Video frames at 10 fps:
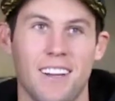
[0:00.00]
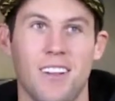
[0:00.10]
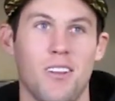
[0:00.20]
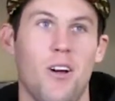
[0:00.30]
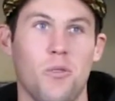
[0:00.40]

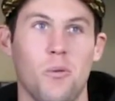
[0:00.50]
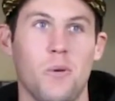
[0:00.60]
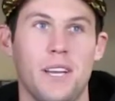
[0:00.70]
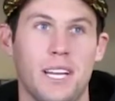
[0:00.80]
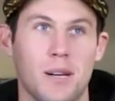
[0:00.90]
along with
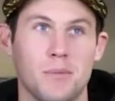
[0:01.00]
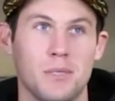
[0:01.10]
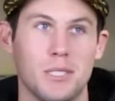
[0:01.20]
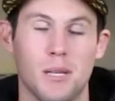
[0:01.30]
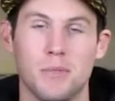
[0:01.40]
winning
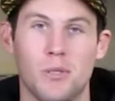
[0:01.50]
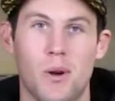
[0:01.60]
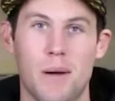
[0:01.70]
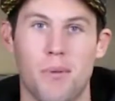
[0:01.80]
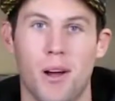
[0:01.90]
comes the
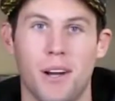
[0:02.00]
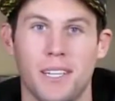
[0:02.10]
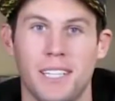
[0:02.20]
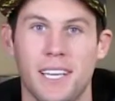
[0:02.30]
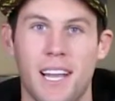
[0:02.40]
right
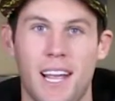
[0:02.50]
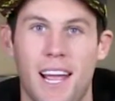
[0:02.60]
product. And